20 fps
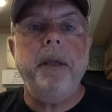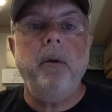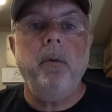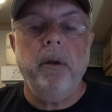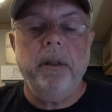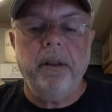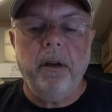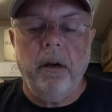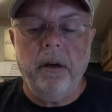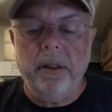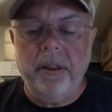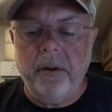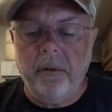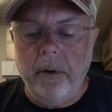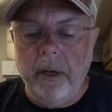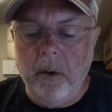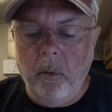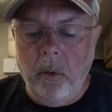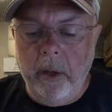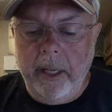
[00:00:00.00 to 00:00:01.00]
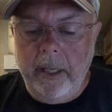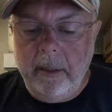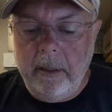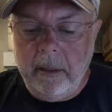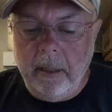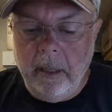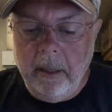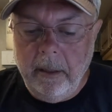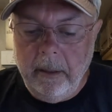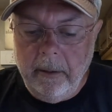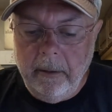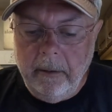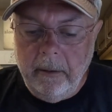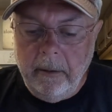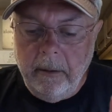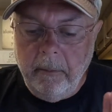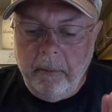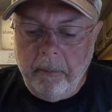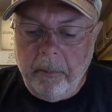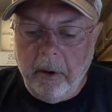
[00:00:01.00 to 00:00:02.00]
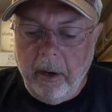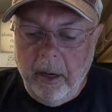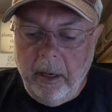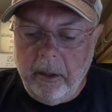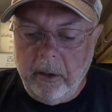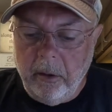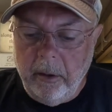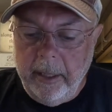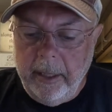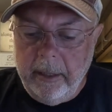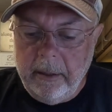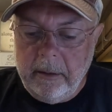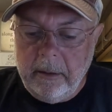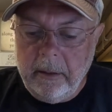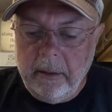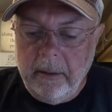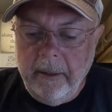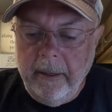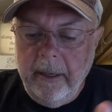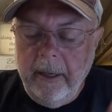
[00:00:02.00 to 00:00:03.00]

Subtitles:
with our 3-week progress.